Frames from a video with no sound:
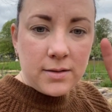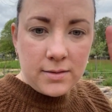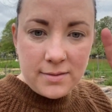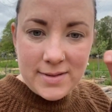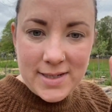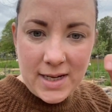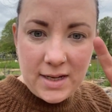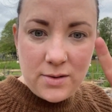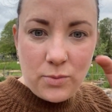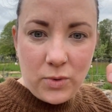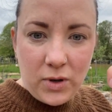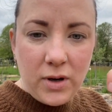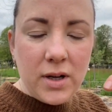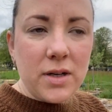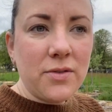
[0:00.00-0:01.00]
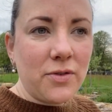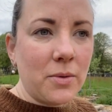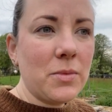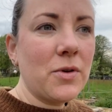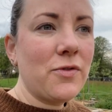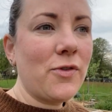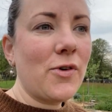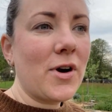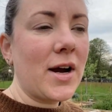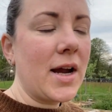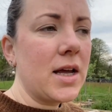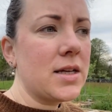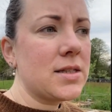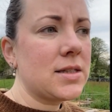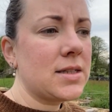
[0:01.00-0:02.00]
dead wood from the
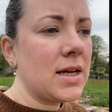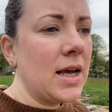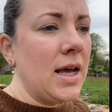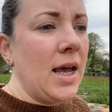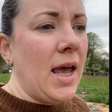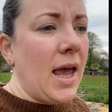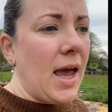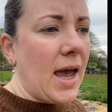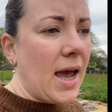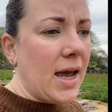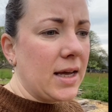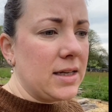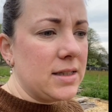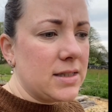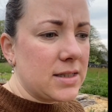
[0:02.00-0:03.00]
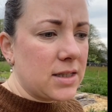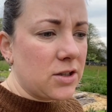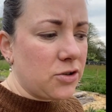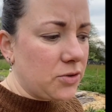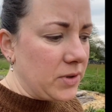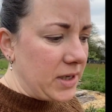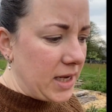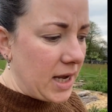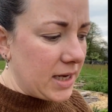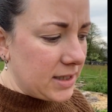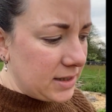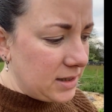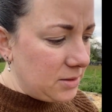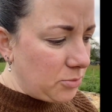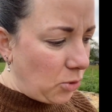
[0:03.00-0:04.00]
forest and
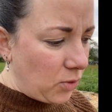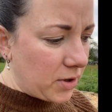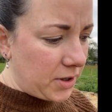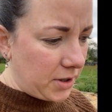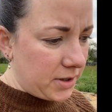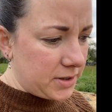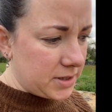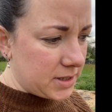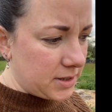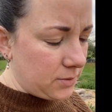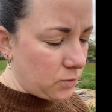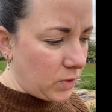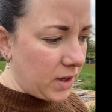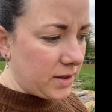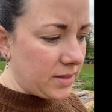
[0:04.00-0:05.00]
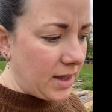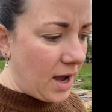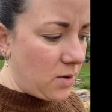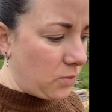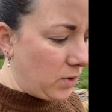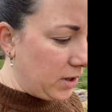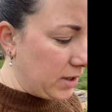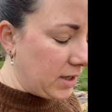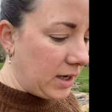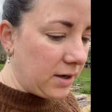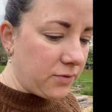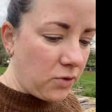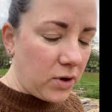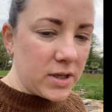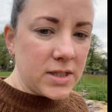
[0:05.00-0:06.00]
created the borders with that wood. And
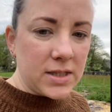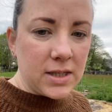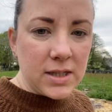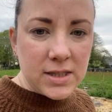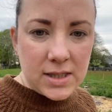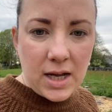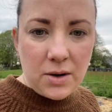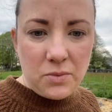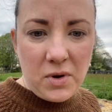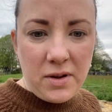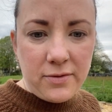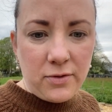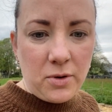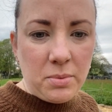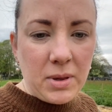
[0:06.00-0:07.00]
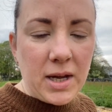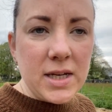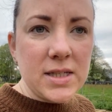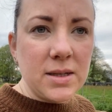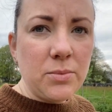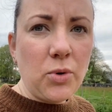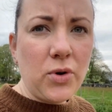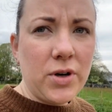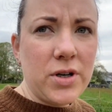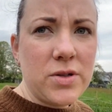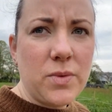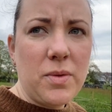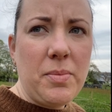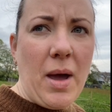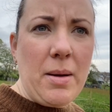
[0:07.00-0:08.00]
of course, since then we've replaced the borders
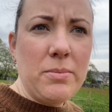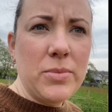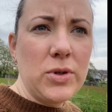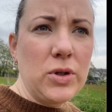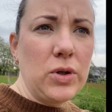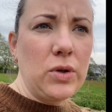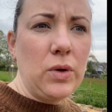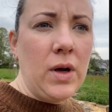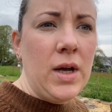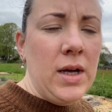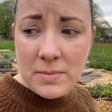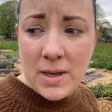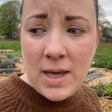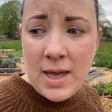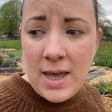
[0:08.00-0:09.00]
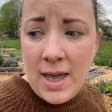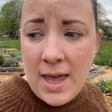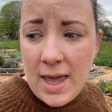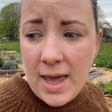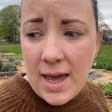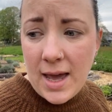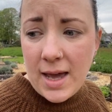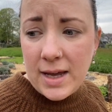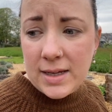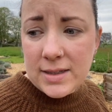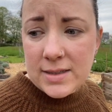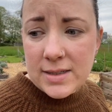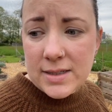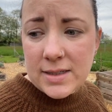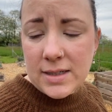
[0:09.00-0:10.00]
with bamboo.
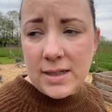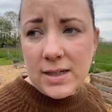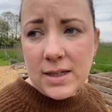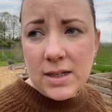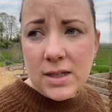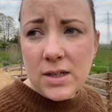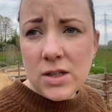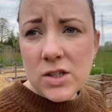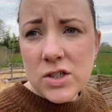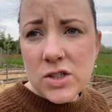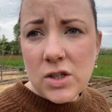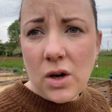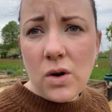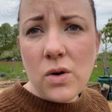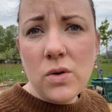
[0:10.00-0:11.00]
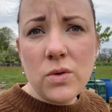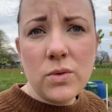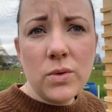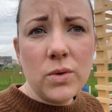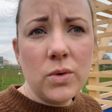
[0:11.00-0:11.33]
And so